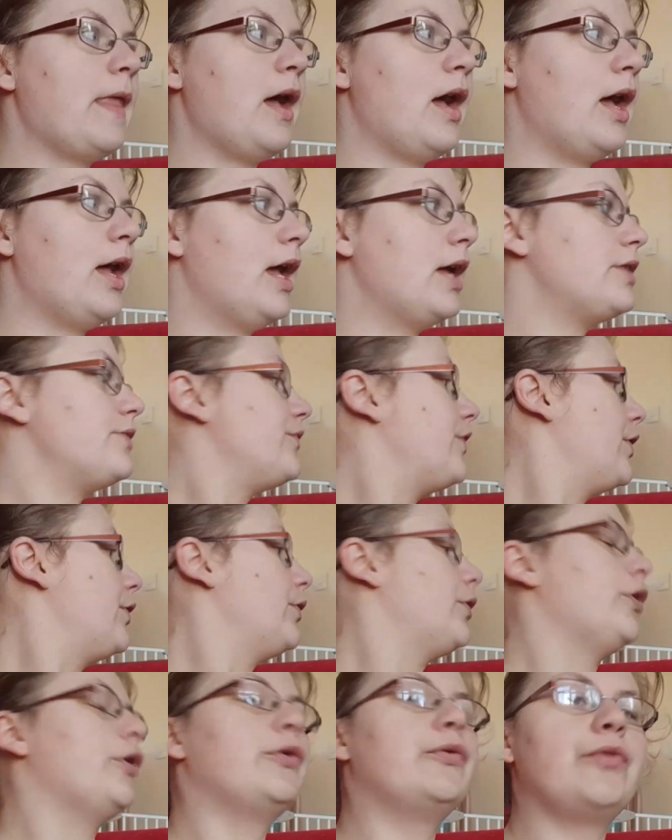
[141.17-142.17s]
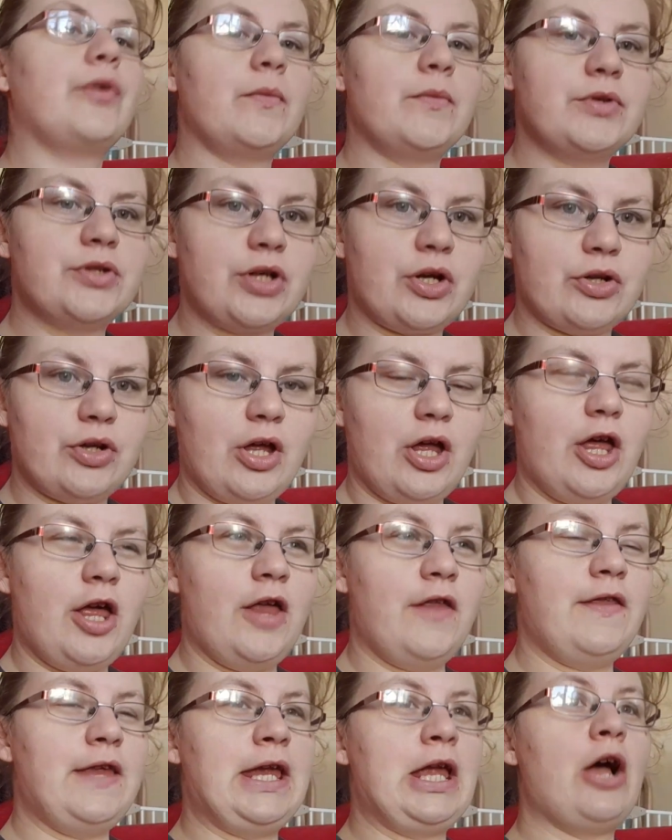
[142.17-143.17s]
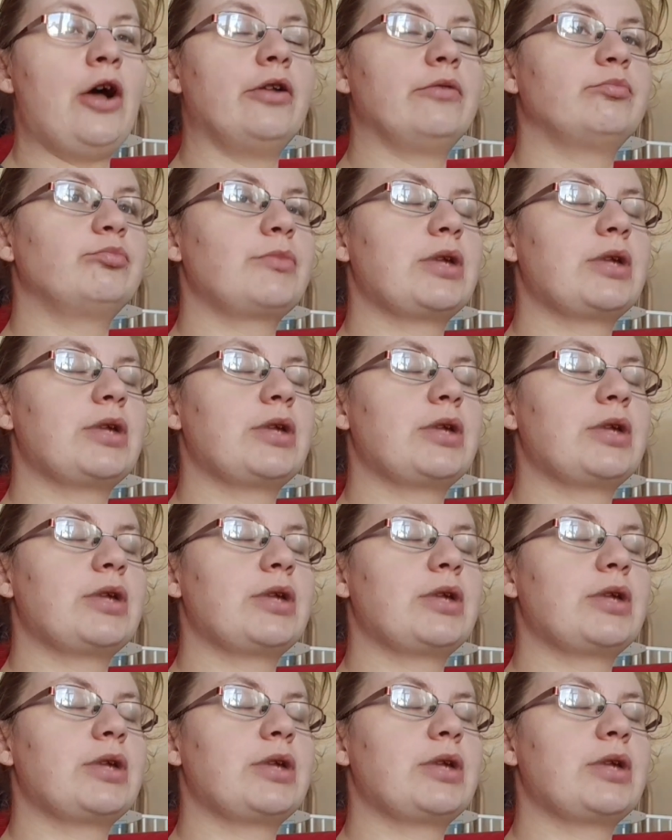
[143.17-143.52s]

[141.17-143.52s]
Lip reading: I had a phone call from the